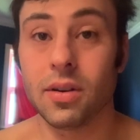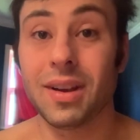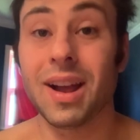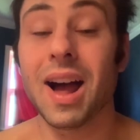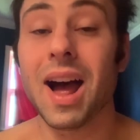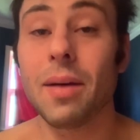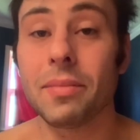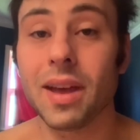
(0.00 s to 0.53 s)

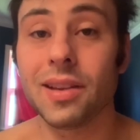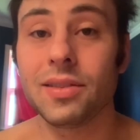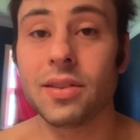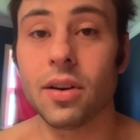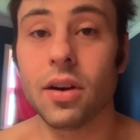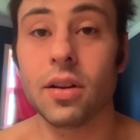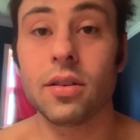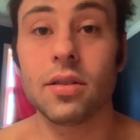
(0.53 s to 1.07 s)
comment
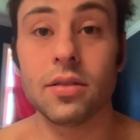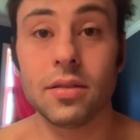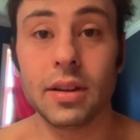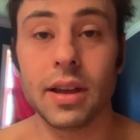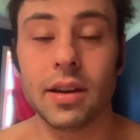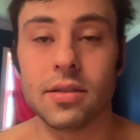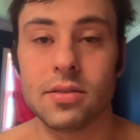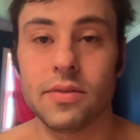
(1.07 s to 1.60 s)
on her
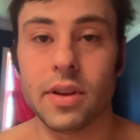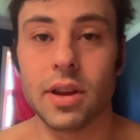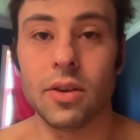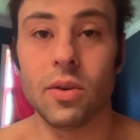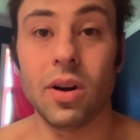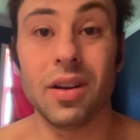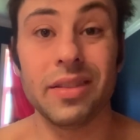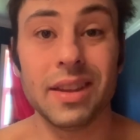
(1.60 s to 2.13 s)
latest video
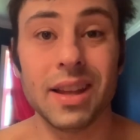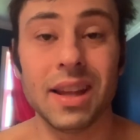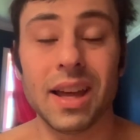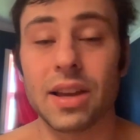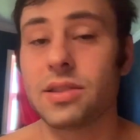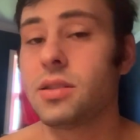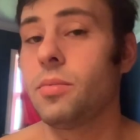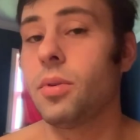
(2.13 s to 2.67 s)
on the
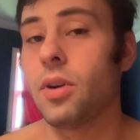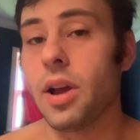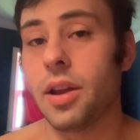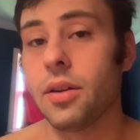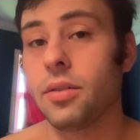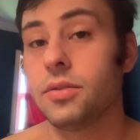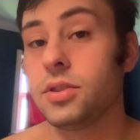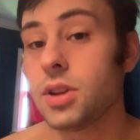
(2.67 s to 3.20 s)
Alexia
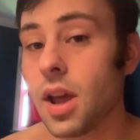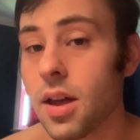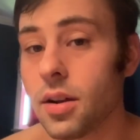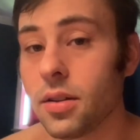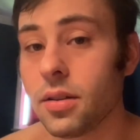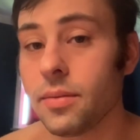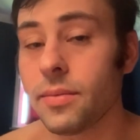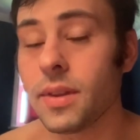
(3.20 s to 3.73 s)
Marano channel,